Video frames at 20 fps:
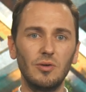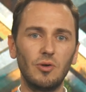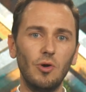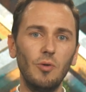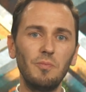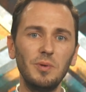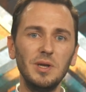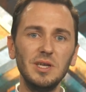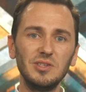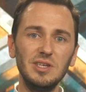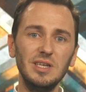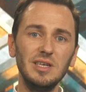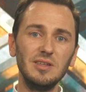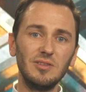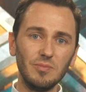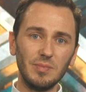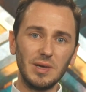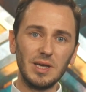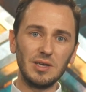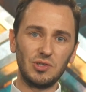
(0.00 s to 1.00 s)
companies
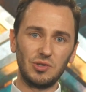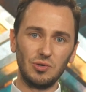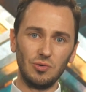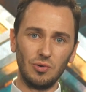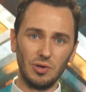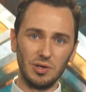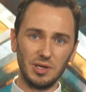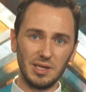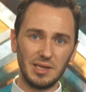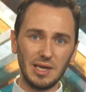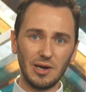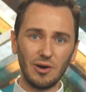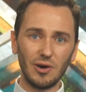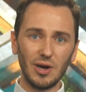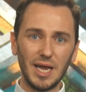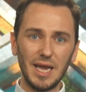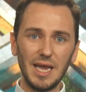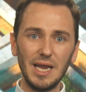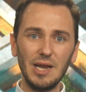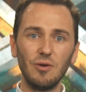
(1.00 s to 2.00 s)
need to make sure that they
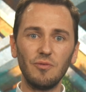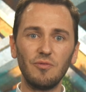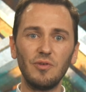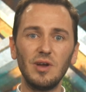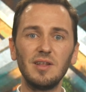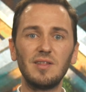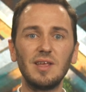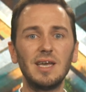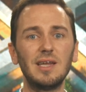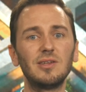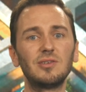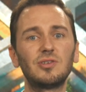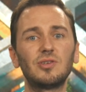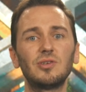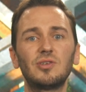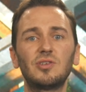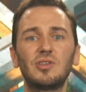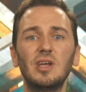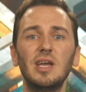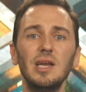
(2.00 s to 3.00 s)
are innovating in a
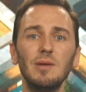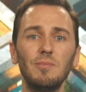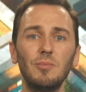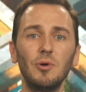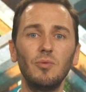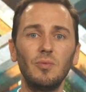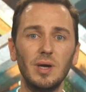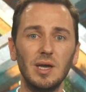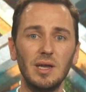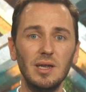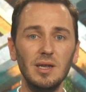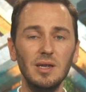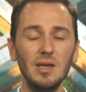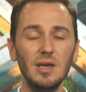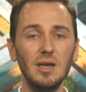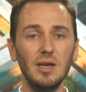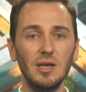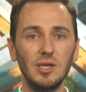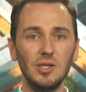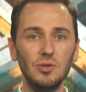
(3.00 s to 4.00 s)
sustainable way
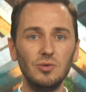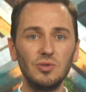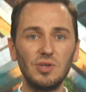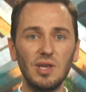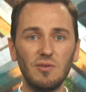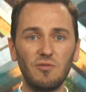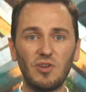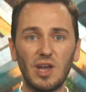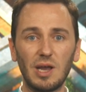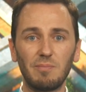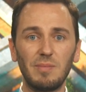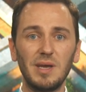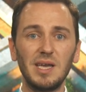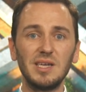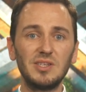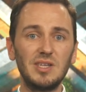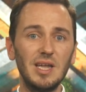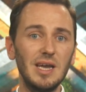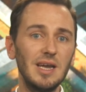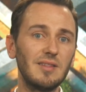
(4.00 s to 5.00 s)
using fact
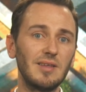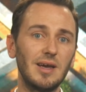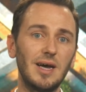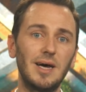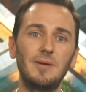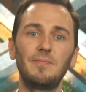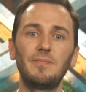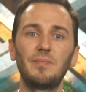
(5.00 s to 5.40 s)
based data.